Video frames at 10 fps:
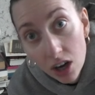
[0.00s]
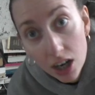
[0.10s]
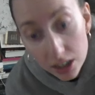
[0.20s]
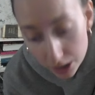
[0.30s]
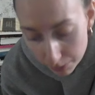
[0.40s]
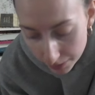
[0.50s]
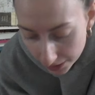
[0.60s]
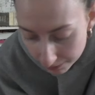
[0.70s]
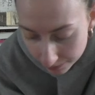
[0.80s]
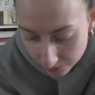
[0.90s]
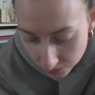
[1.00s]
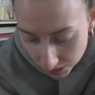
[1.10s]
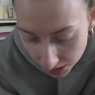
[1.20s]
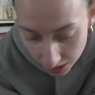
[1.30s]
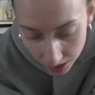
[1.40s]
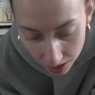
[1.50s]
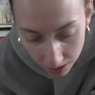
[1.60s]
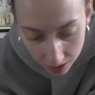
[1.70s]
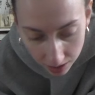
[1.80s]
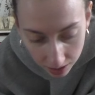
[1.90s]
harder, but
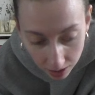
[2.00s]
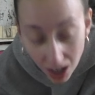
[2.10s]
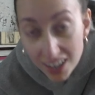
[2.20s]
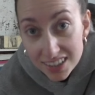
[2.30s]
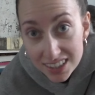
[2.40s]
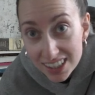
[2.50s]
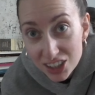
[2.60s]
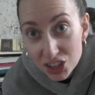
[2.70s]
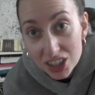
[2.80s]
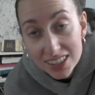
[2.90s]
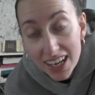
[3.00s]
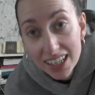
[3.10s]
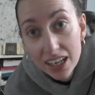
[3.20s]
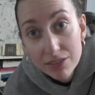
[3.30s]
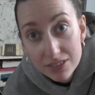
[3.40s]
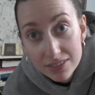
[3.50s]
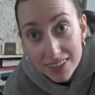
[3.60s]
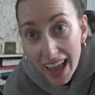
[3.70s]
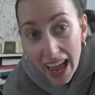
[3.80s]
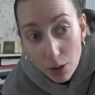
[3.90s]
honestly, there's just not enough
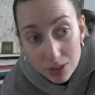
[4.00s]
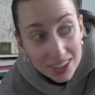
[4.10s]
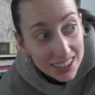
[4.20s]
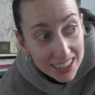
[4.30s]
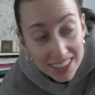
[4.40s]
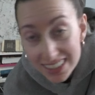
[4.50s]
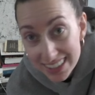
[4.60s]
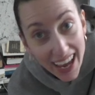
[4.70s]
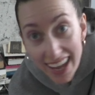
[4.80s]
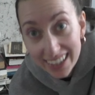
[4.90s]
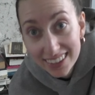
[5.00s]
hours in the day.